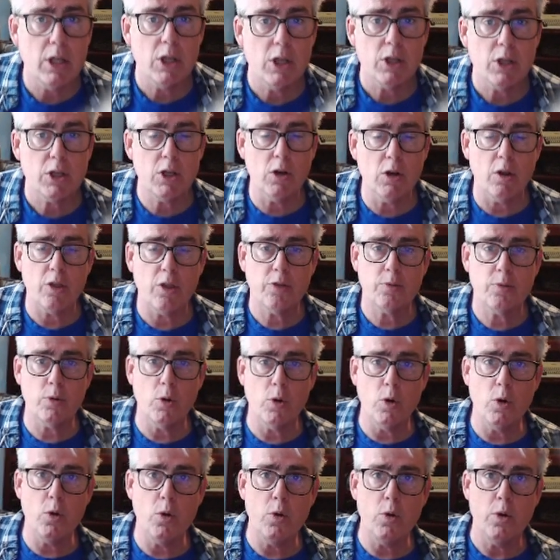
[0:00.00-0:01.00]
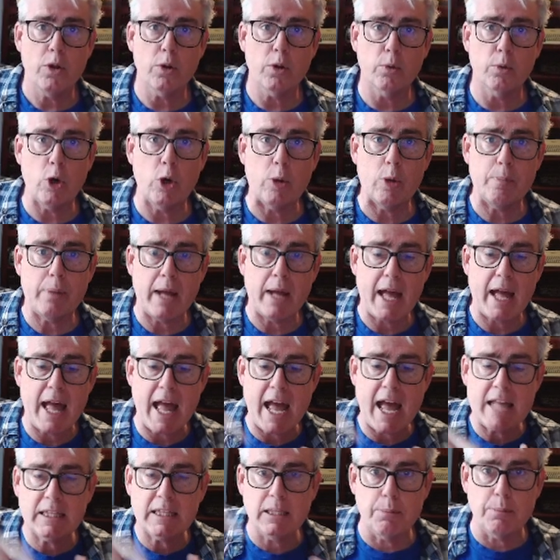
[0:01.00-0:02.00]
you don't throw the rope
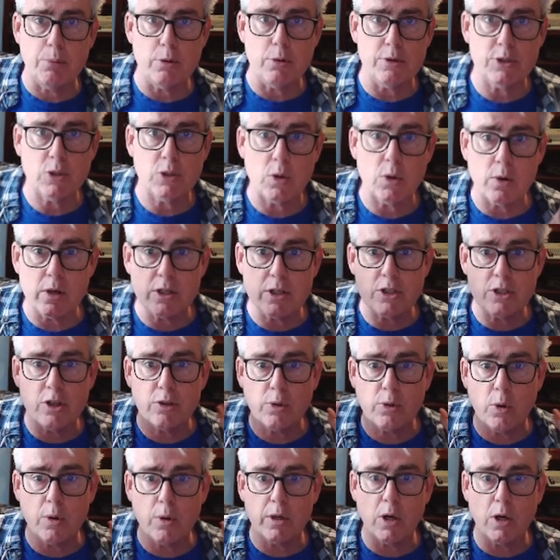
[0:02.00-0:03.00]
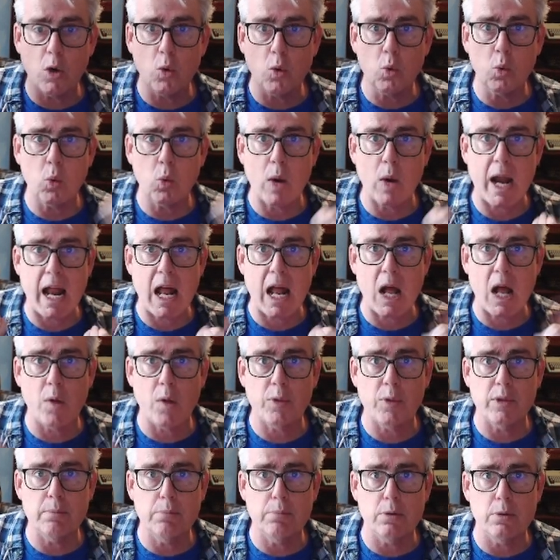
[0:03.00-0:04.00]
at the bull's horns, you throw it around
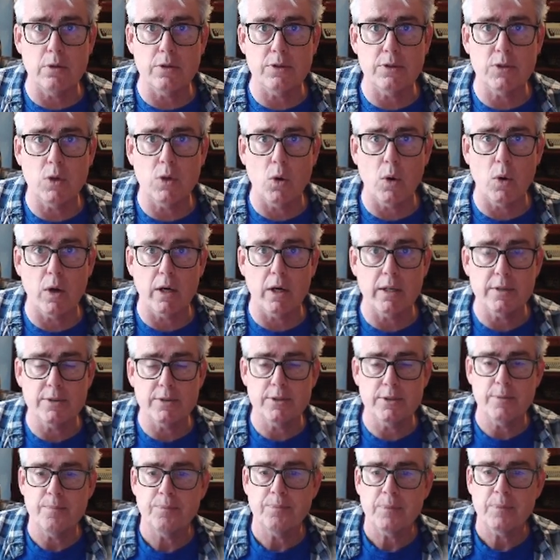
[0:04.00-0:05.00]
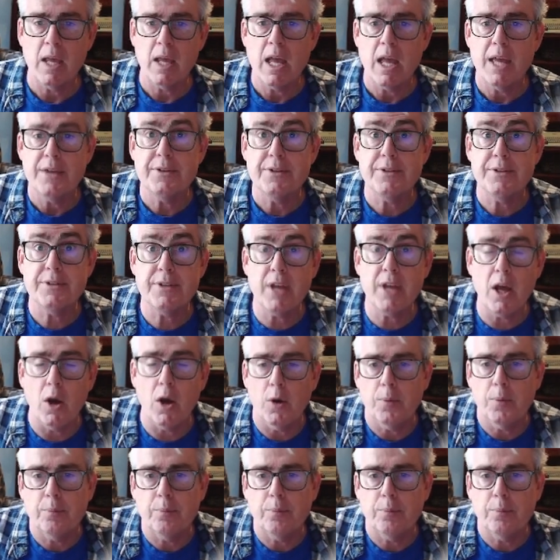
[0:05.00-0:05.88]
the bull's horns. So